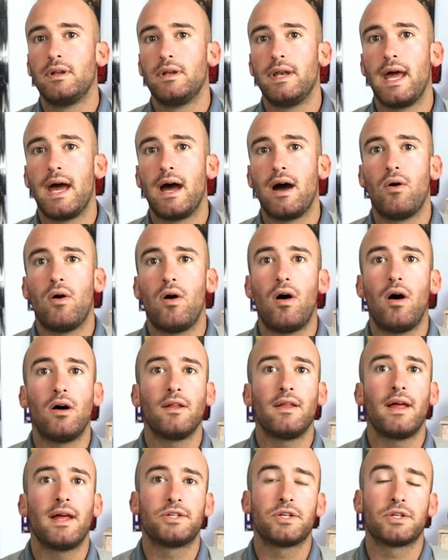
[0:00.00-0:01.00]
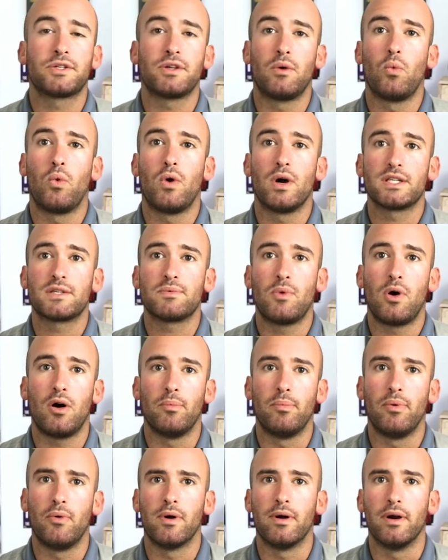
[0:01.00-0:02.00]
Now, all that's just on one
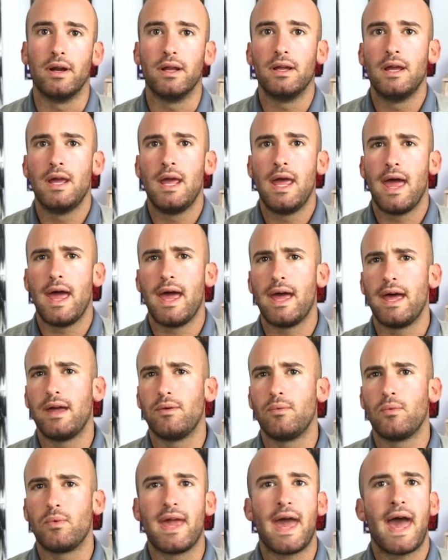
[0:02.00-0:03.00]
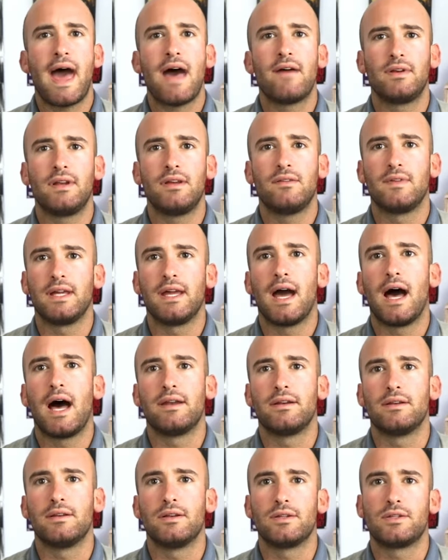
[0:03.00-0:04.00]
small board, and we haven't even
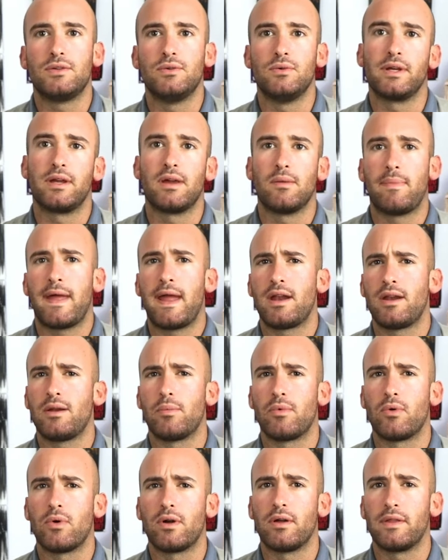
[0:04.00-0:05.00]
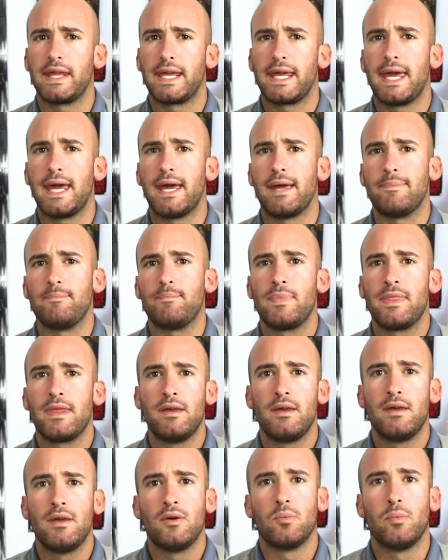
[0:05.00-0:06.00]
gotten to the companion board on the kit.
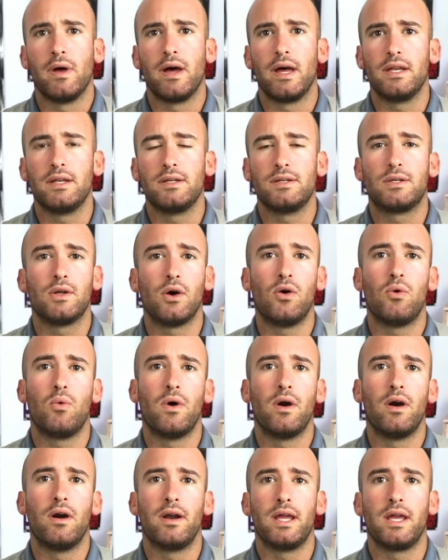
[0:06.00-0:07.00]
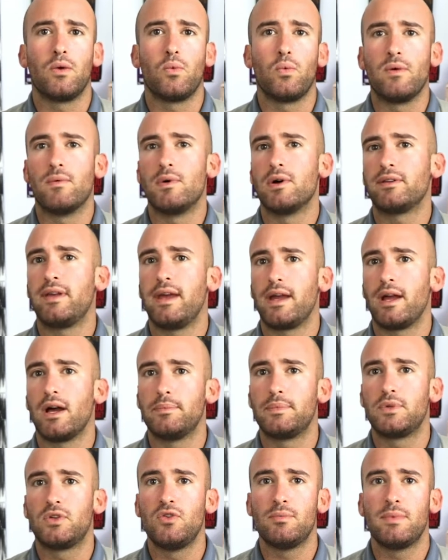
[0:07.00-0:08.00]
But don't worry, we won't take
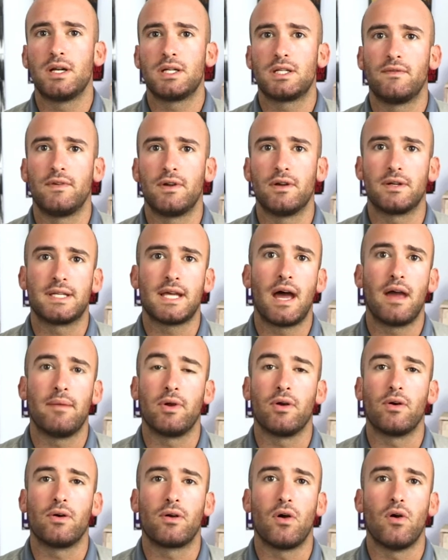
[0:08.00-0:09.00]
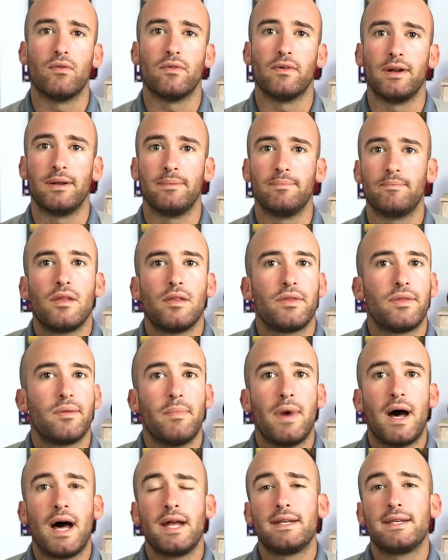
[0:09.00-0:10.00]
up too much of your time going over it. The
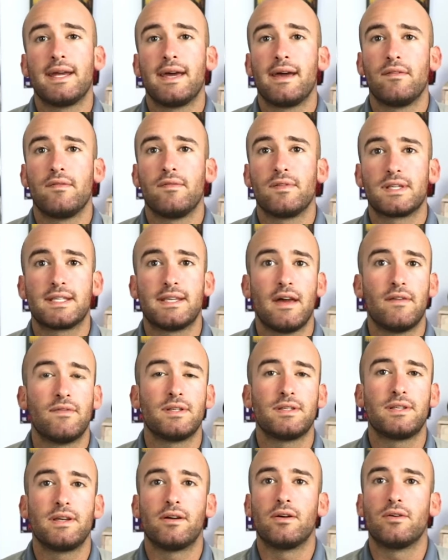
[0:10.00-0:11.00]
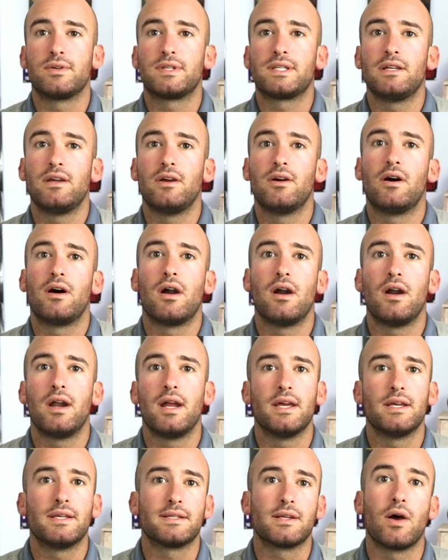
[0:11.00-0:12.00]
MOD-DEV-70CR
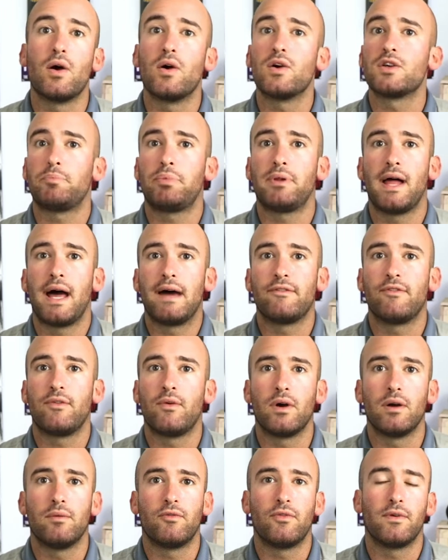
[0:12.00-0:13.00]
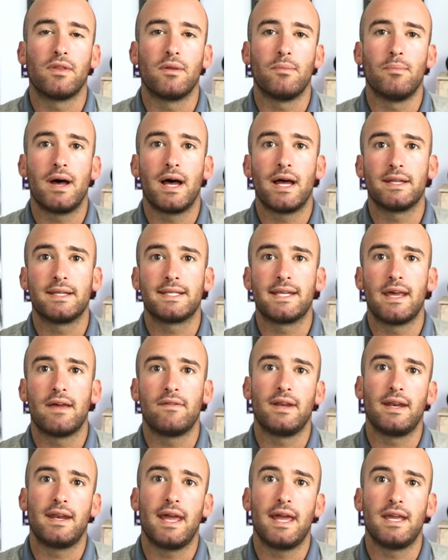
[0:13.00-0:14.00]
is a host platform for the
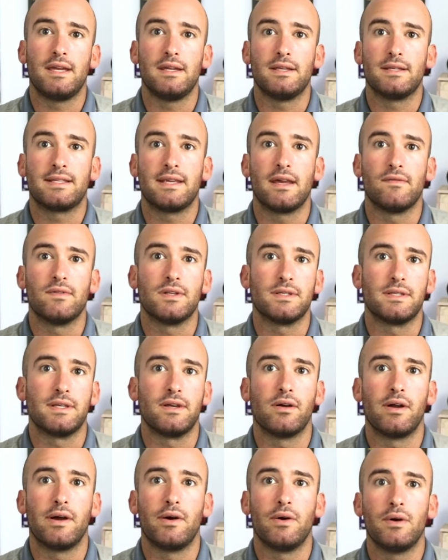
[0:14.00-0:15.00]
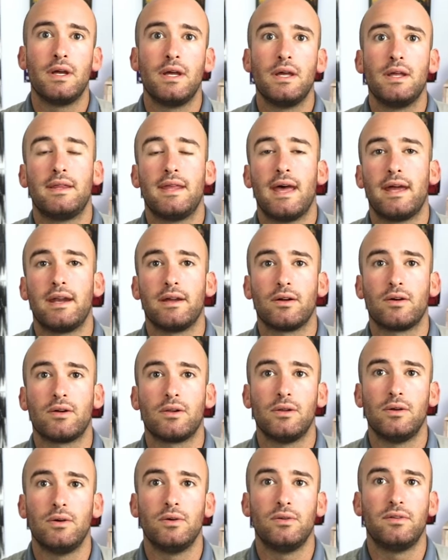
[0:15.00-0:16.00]
MOD-7AE70 that
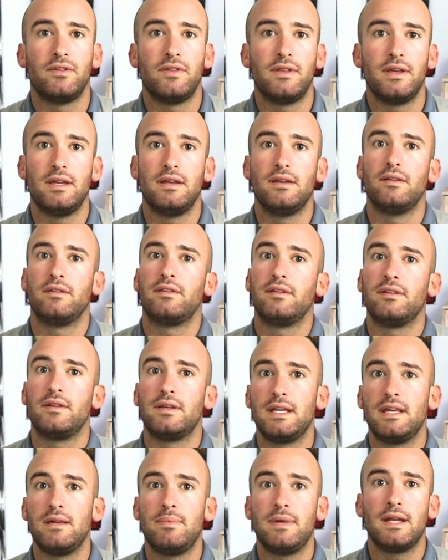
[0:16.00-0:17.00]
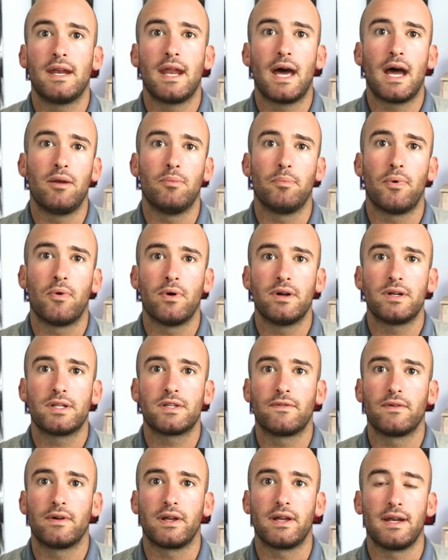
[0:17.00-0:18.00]
includes these DB9 ports
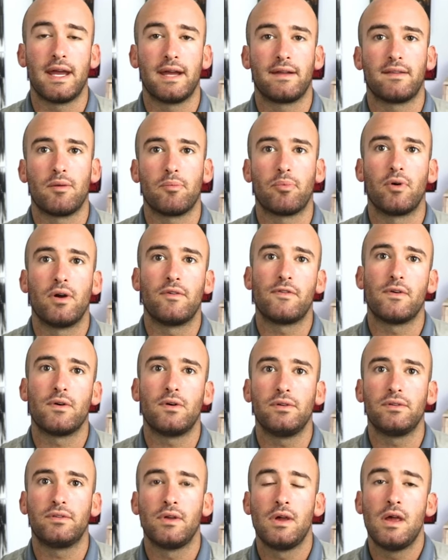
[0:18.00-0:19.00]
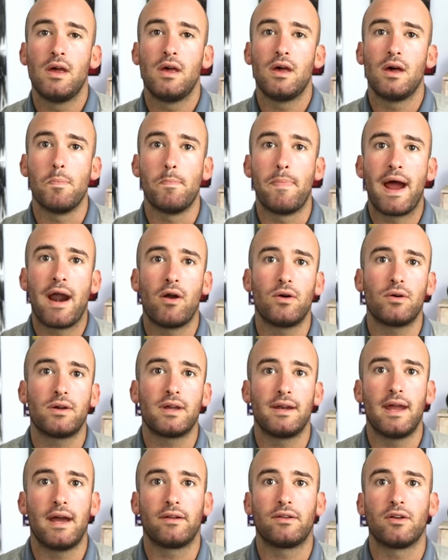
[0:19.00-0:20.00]
for connecting peripherals, a barrel
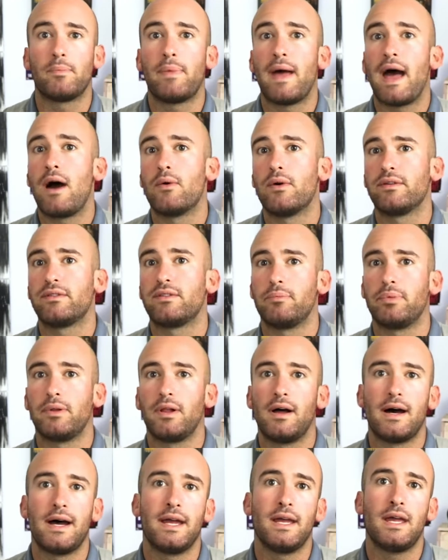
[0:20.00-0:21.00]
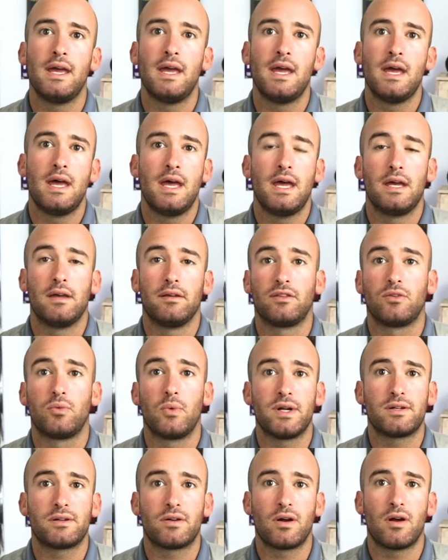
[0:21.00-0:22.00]
connector power supply, a
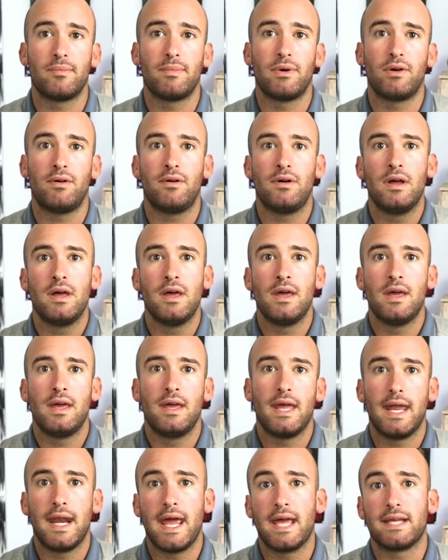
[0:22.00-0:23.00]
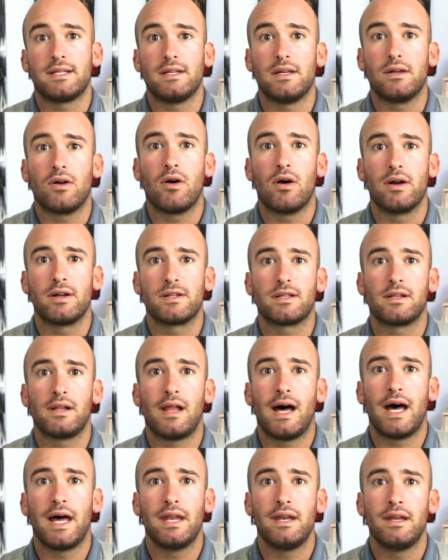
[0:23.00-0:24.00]
switch terminal, an SD card
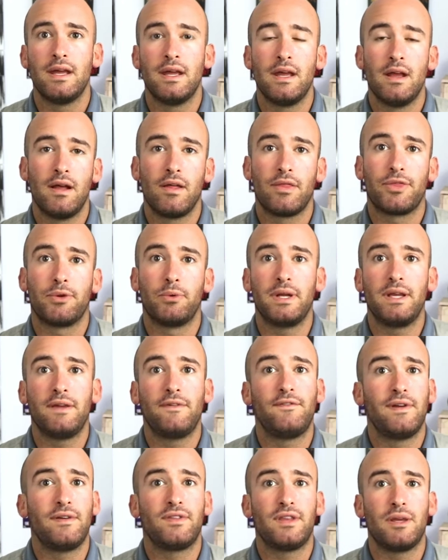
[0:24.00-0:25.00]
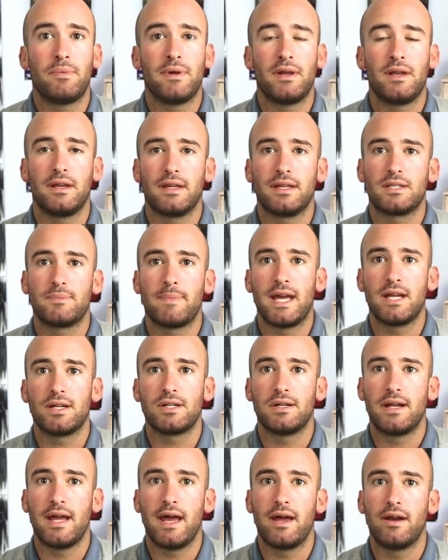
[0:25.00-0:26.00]
slot, 3 50-pin
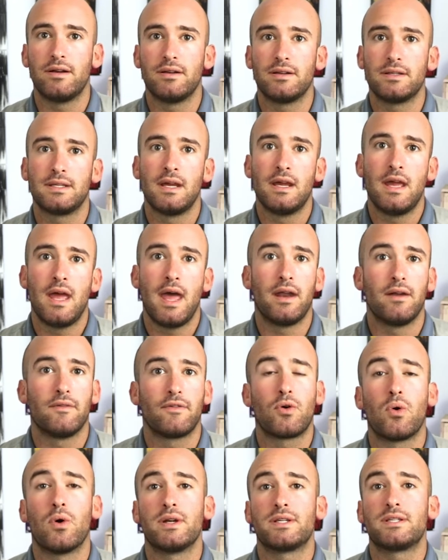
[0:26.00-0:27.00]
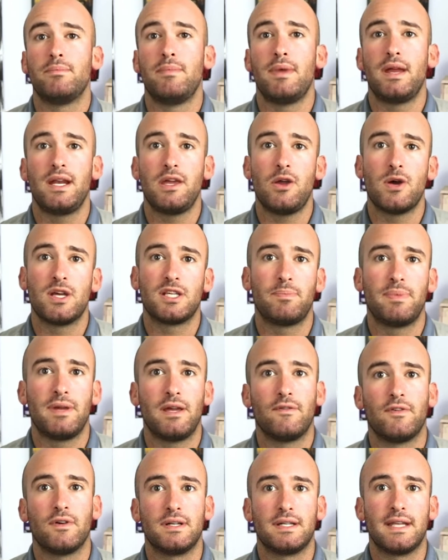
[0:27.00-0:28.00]
expansion headers, and of course a mini
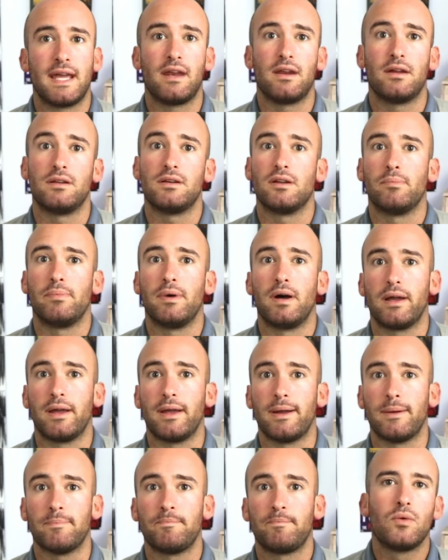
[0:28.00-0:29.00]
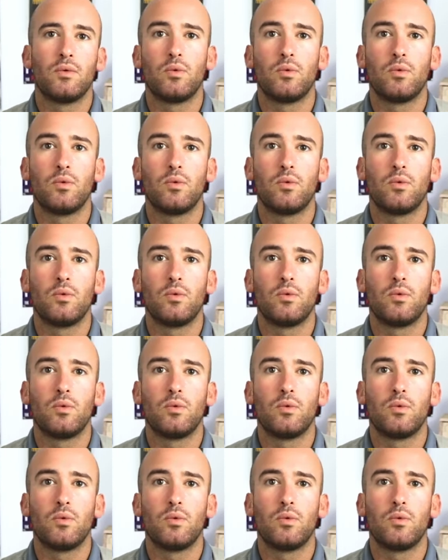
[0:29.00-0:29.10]
USB for data and debugging.